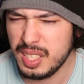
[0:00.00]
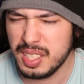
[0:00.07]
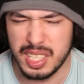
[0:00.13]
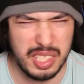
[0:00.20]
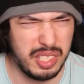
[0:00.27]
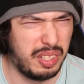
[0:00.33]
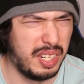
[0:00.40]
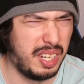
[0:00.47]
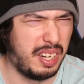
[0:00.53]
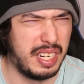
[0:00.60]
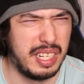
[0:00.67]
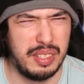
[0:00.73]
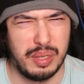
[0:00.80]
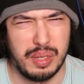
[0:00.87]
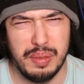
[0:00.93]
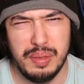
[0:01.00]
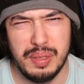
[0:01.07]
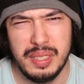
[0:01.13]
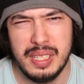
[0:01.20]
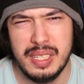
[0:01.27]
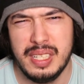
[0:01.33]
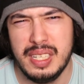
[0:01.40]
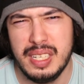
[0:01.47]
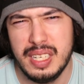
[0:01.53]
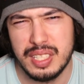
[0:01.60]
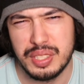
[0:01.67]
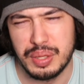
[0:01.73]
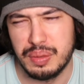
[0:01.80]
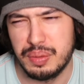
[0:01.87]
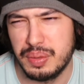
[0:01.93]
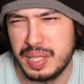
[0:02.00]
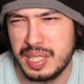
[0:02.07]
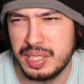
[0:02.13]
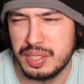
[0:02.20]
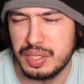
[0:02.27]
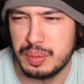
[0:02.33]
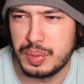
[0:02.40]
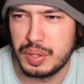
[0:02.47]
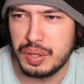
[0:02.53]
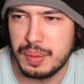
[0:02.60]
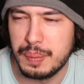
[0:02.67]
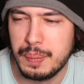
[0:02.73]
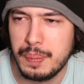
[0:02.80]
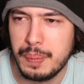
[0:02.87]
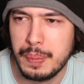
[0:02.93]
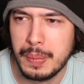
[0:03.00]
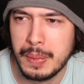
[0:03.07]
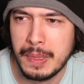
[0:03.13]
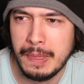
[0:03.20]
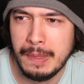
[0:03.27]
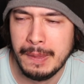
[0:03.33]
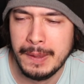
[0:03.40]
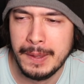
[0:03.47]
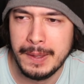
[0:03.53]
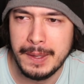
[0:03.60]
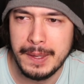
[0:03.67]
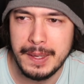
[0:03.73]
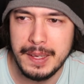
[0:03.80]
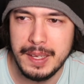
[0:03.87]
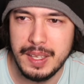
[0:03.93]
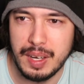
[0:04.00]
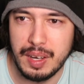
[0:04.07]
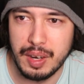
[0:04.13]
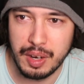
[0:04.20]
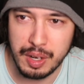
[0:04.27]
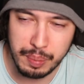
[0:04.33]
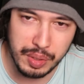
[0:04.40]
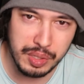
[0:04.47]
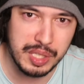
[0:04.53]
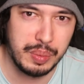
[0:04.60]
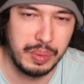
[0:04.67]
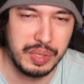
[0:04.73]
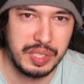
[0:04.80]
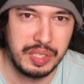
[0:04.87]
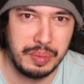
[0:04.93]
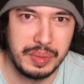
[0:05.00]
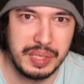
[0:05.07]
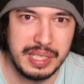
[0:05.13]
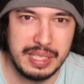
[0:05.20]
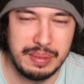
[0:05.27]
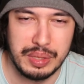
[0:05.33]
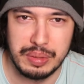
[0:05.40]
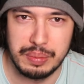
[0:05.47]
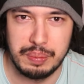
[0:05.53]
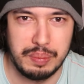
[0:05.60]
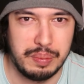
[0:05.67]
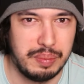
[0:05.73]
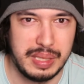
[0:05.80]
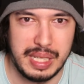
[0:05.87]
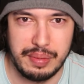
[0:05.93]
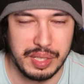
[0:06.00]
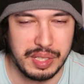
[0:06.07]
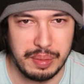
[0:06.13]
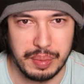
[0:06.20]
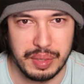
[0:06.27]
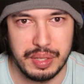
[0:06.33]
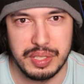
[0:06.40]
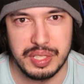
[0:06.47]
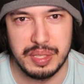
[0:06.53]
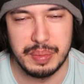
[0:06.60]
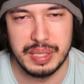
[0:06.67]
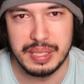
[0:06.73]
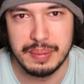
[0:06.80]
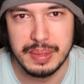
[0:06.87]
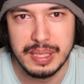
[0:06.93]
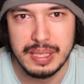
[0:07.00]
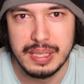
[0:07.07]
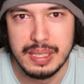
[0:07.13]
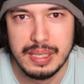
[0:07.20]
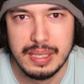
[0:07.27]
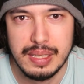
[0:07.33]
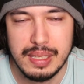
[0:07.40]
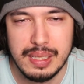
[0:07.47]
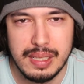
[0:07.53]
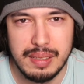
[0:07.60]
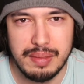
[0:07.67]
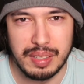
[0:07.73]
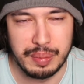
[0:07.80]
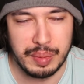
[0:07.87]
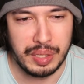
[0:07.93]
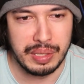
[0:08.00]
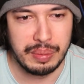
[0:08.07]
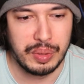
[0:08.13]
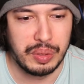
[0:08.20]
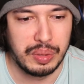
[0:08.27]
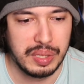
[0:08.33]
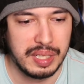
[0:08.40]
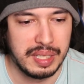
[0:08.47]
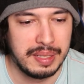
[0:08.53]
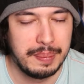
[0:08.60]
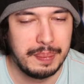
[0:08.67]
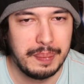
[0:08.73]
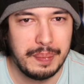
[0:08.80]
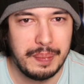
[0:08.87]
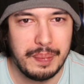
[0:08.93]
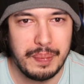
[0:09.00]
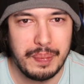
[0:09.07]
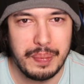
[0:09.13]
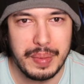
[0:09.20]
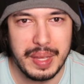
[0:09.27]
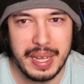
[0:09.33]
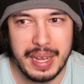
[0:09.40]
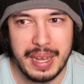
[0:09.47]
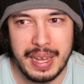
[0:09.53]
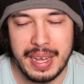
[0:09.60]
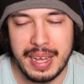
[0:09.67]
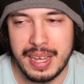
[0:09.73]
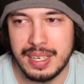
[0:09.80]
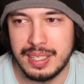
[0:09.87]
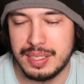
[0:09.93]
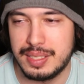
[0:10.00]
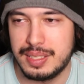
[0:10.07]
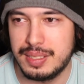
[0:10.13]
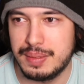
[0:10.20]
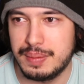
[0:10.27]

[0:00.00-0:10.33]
like John Hindhaugh, so for them on. No motorsports commentator will ever come close to me for my Walker. And